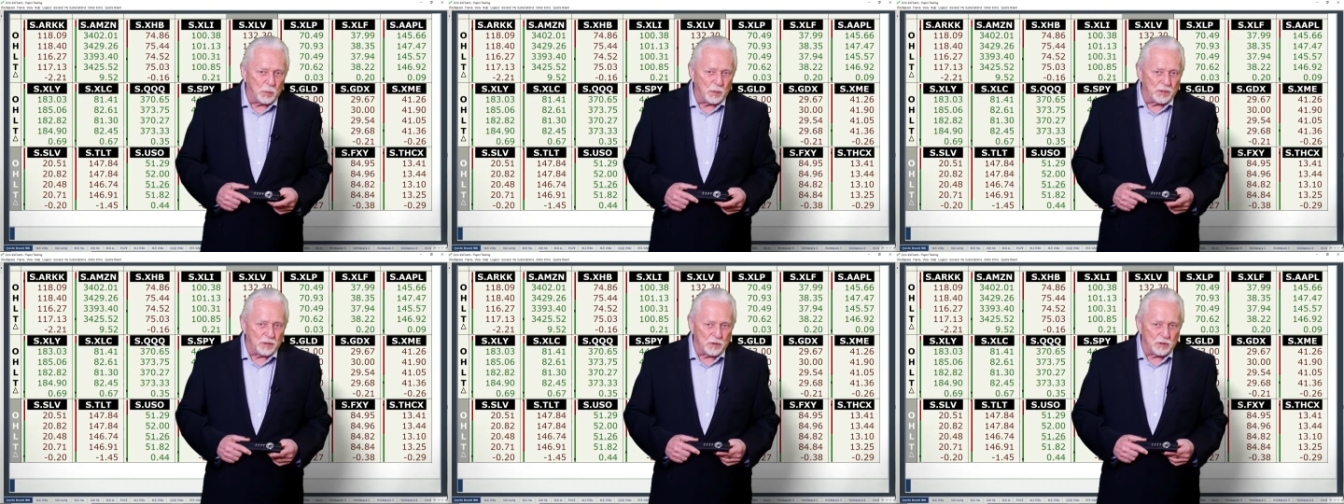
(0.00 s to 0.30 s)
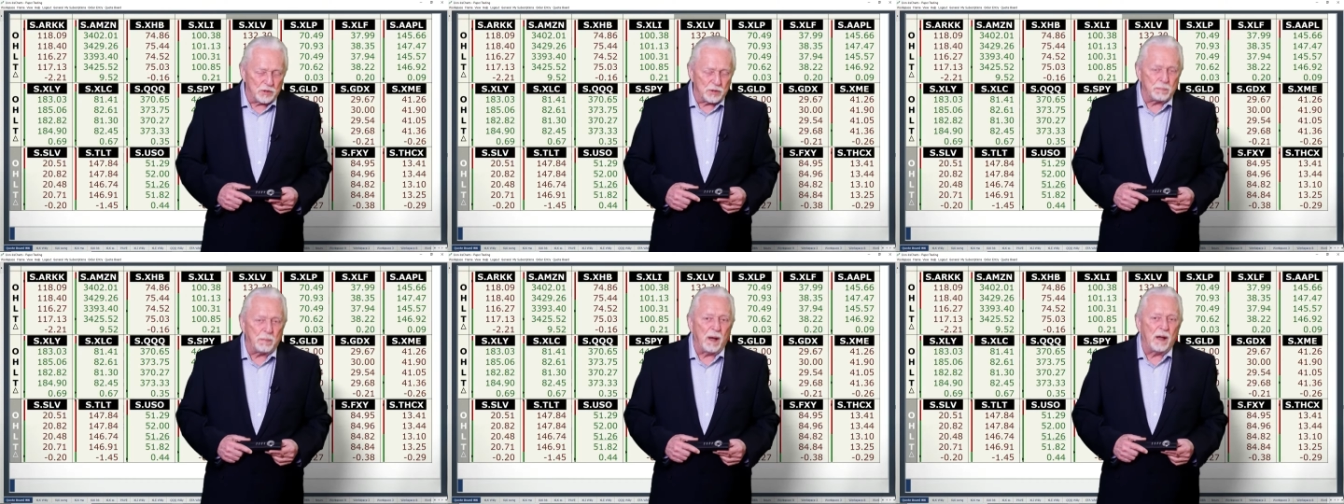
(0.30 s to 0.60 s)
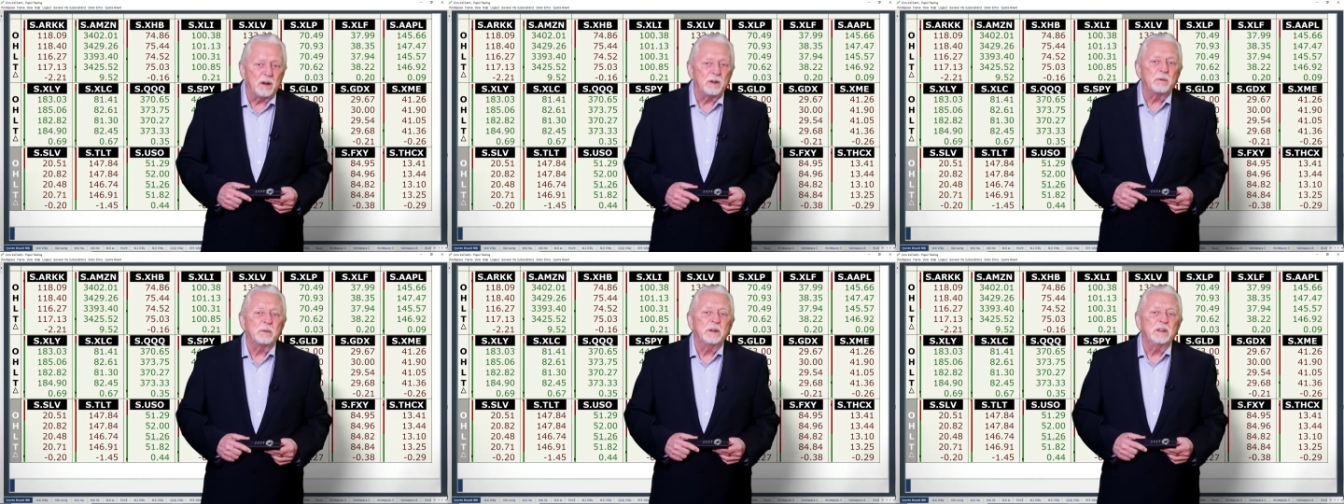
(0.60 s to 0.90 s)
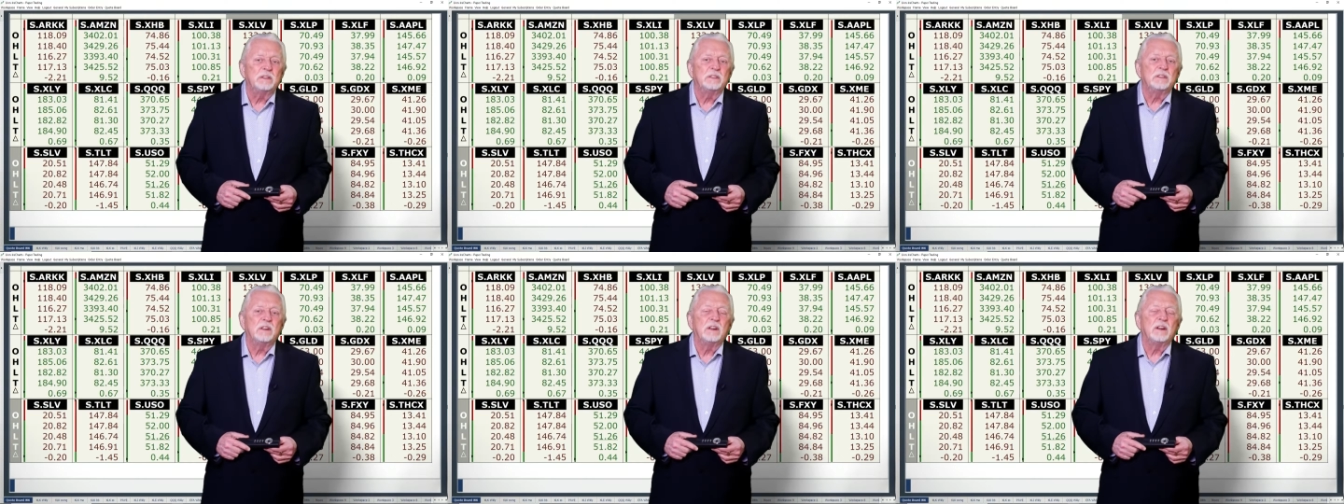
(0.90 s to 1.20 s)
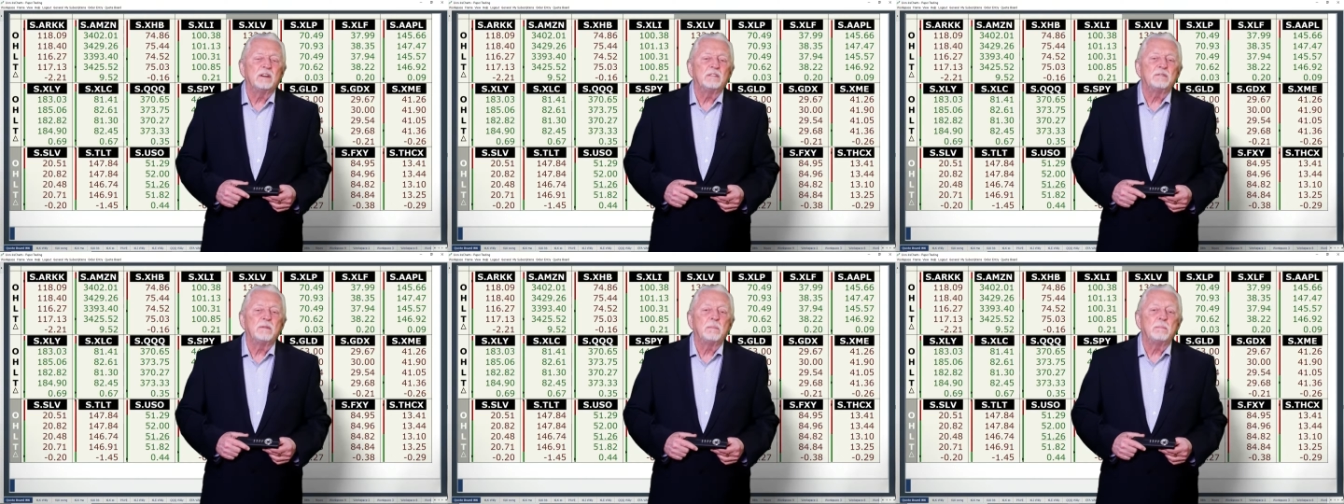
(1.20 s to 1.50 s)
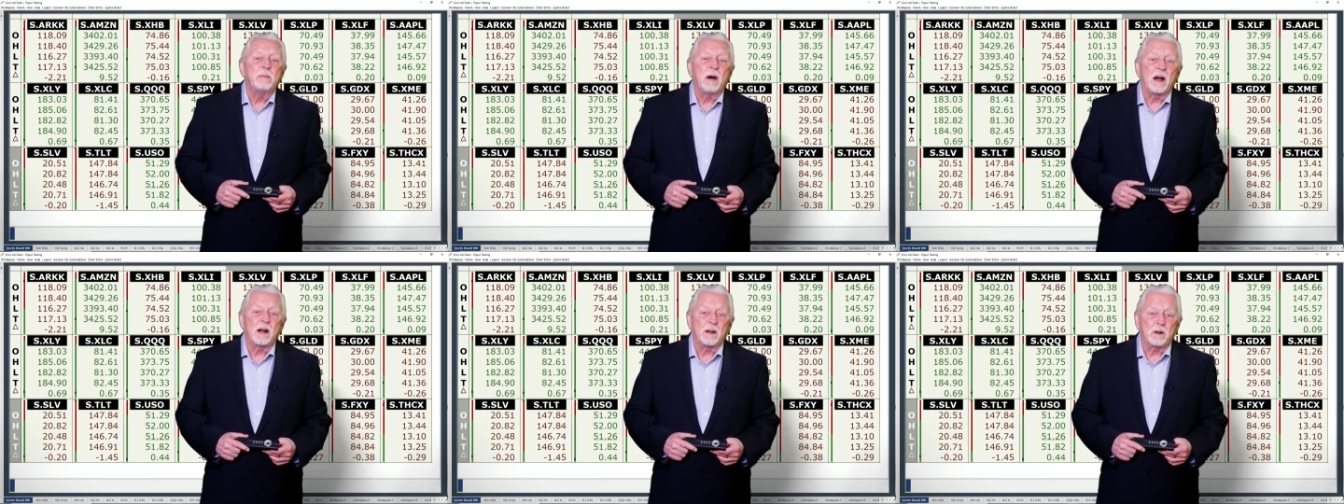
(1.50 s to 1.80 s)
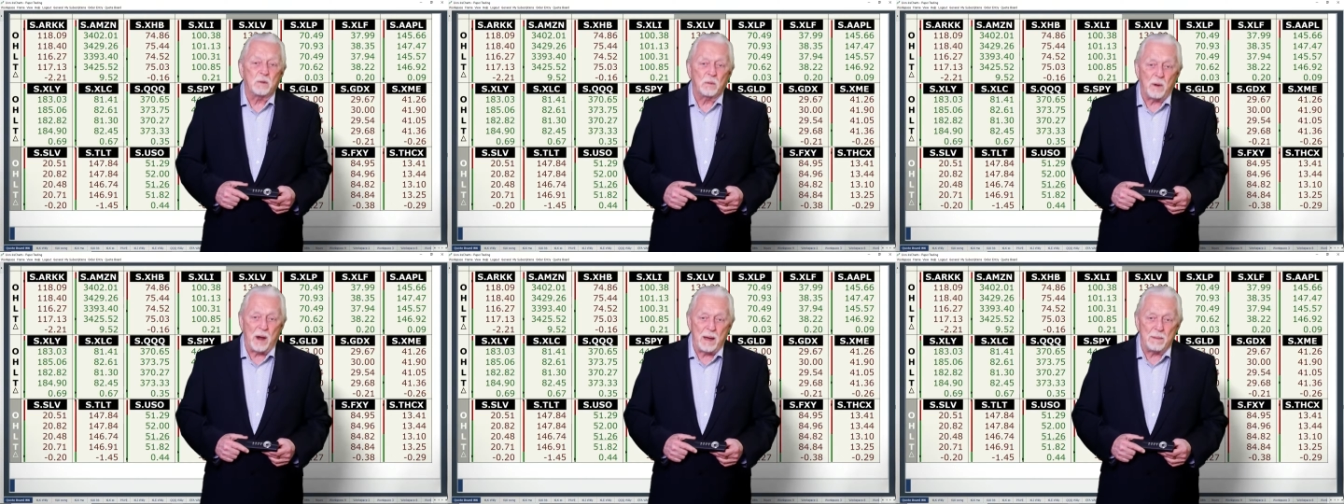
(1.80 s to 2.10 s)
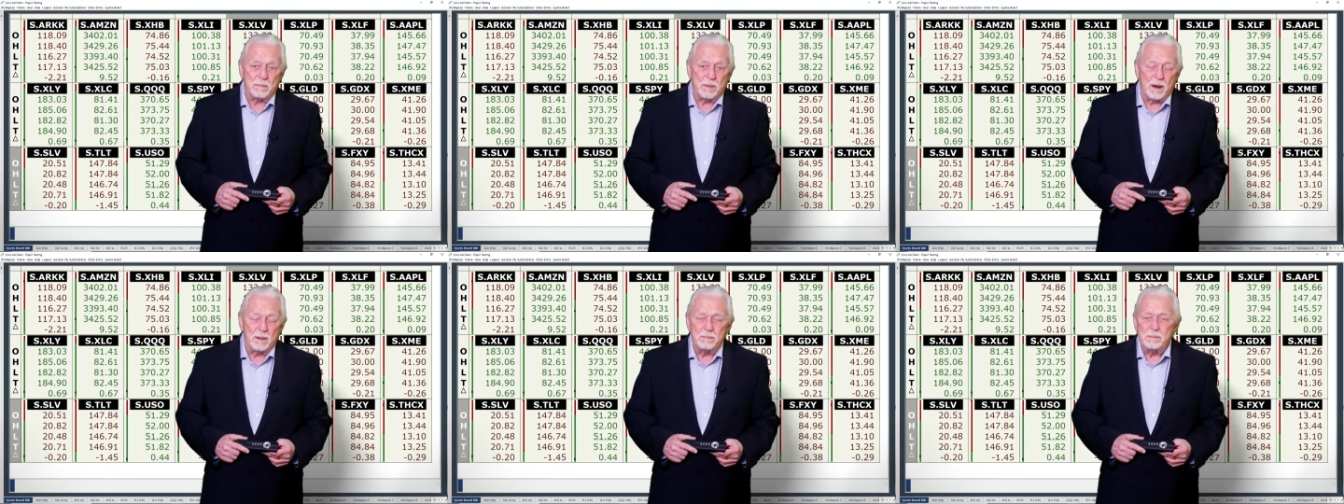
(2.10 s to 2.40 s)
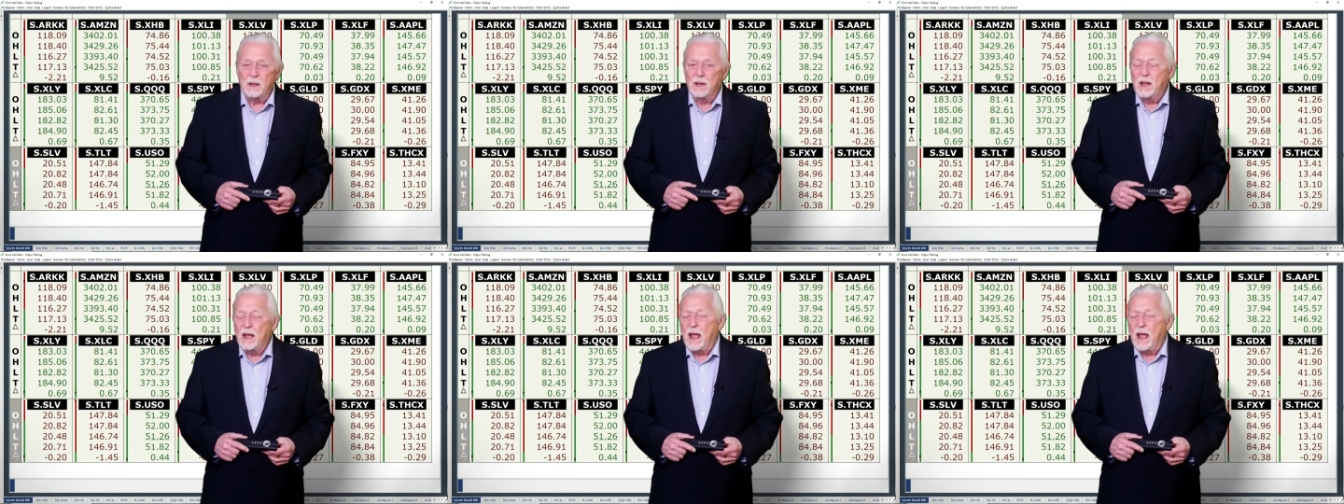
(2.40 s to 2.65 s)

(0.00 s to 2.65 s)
with your SPDR ETF market wrap up.